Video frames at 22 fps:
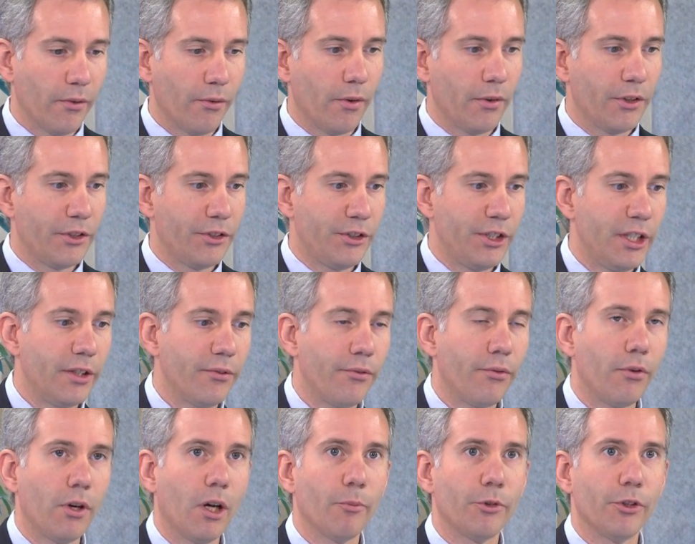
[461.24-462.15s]
seen
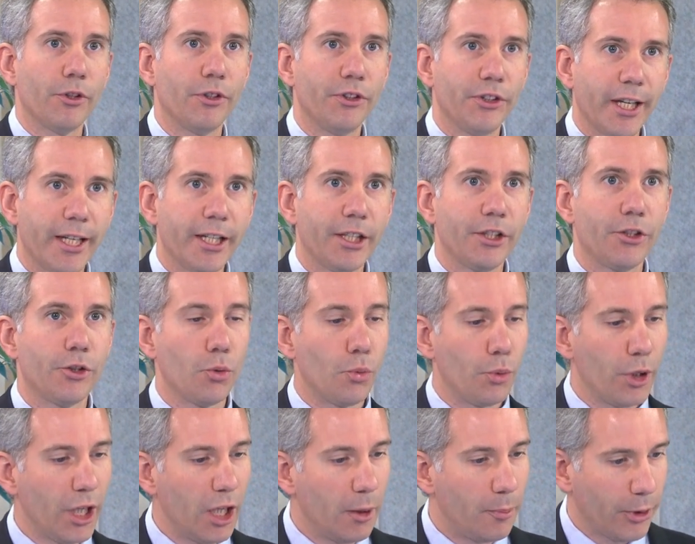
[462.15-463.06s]
from the tank to
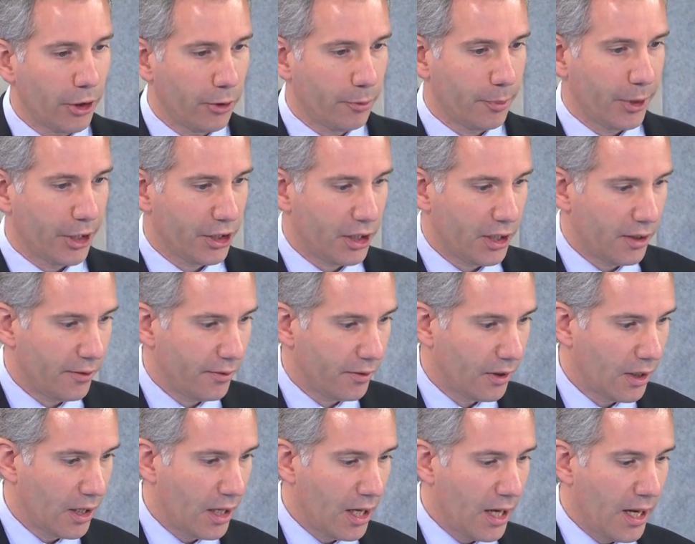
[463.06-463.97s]
wheel perspective,
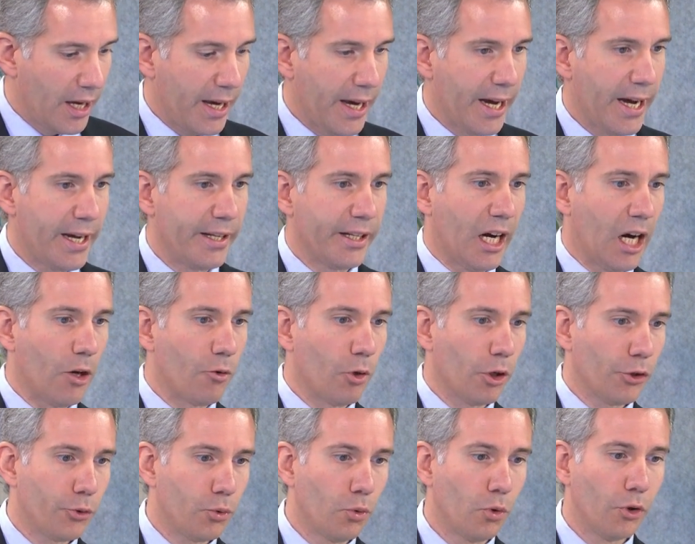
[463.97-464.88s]
and
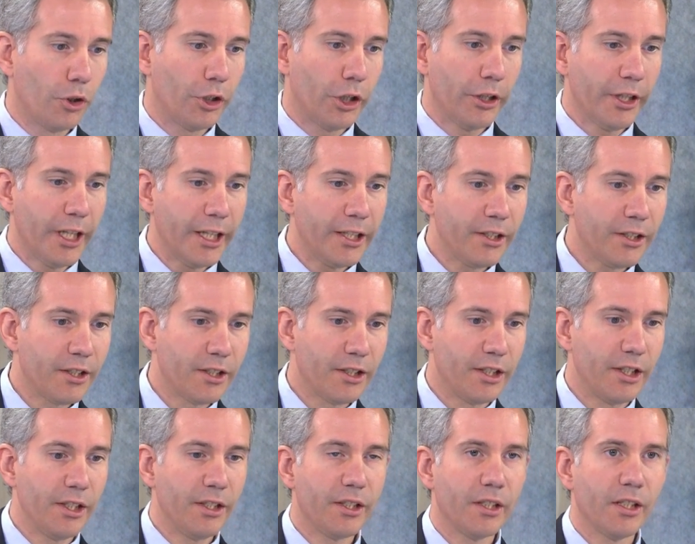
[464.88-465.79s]
our tool connects
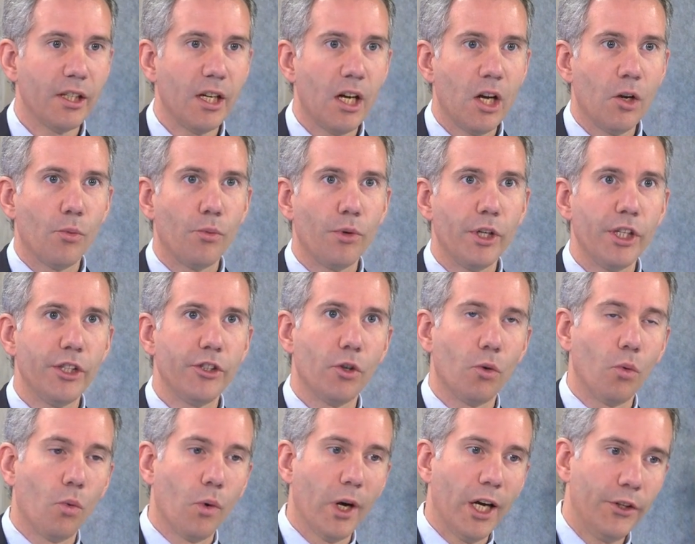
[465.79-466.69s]
this with the
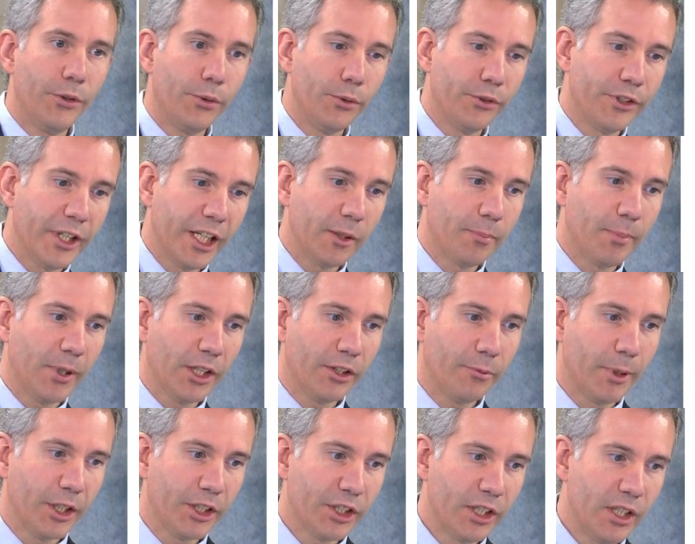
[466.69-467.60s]
well to tank
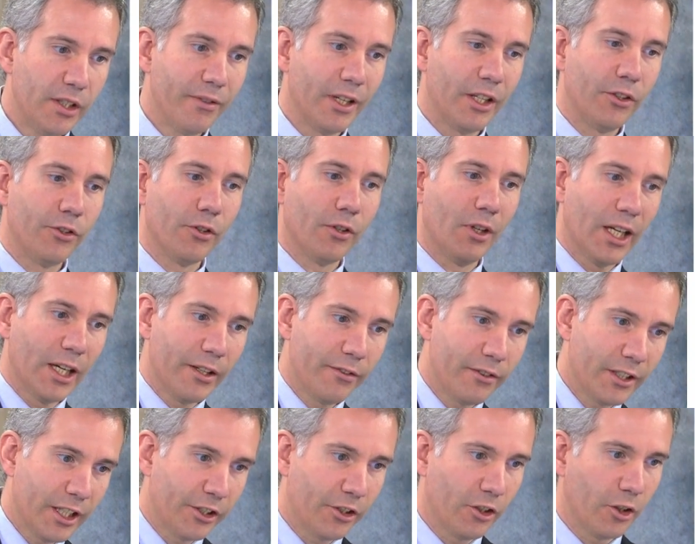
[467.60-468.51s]
perspective and the life
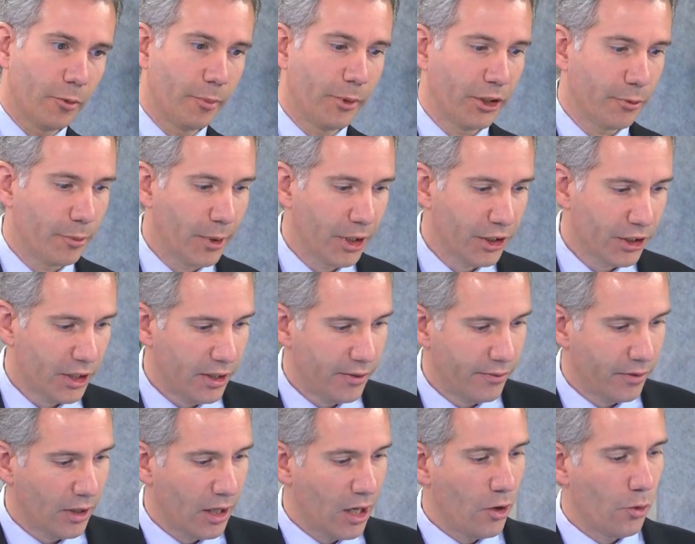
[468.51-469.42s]
cycle
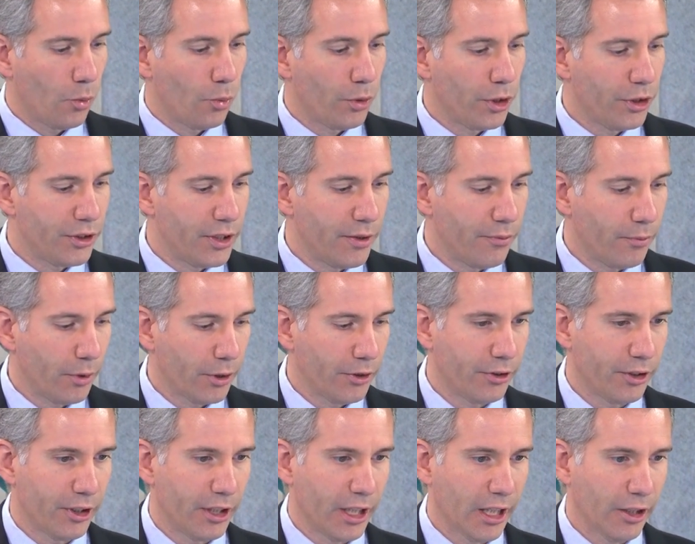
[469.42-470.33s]
perspective with different
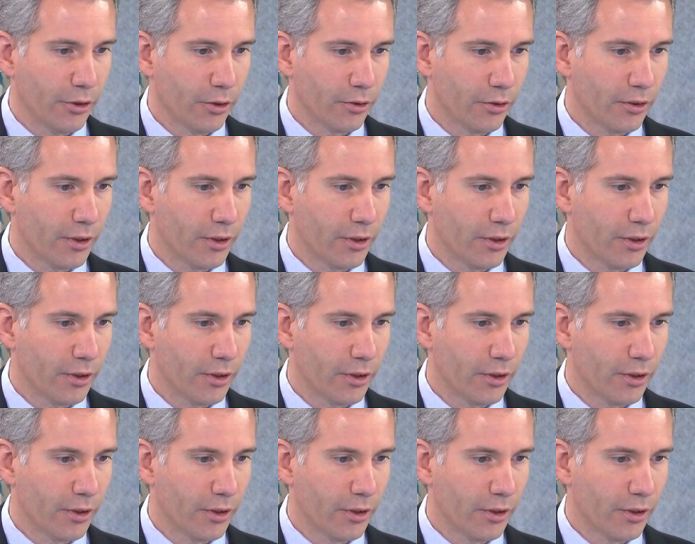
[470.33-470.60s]
scenarios.